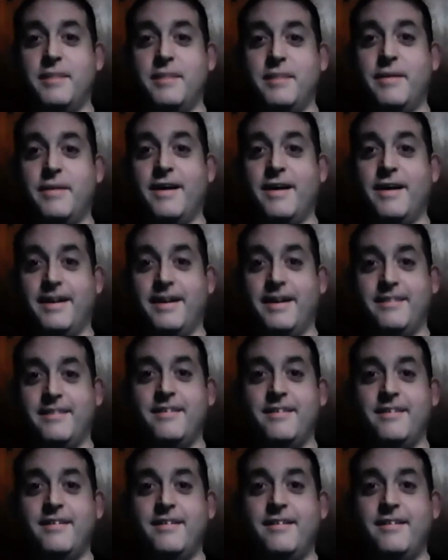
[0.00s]
behind
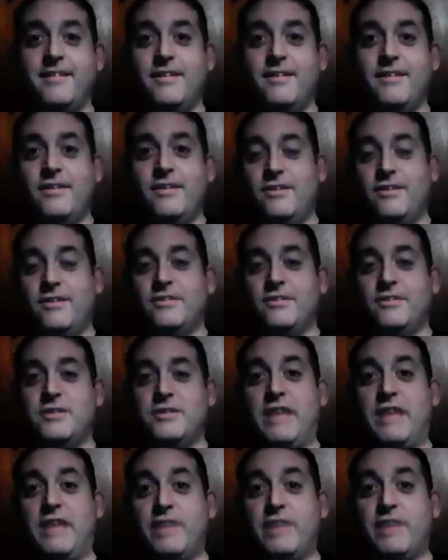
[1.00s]

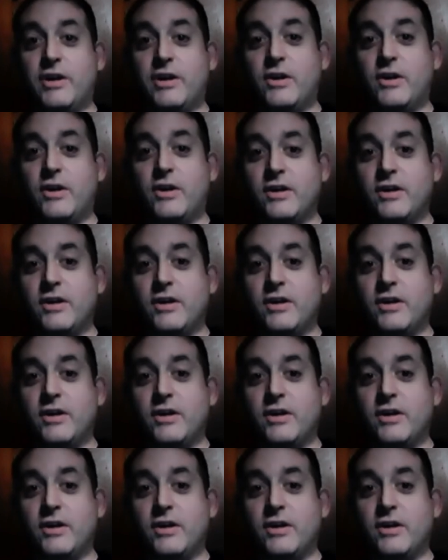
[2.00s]
saving her.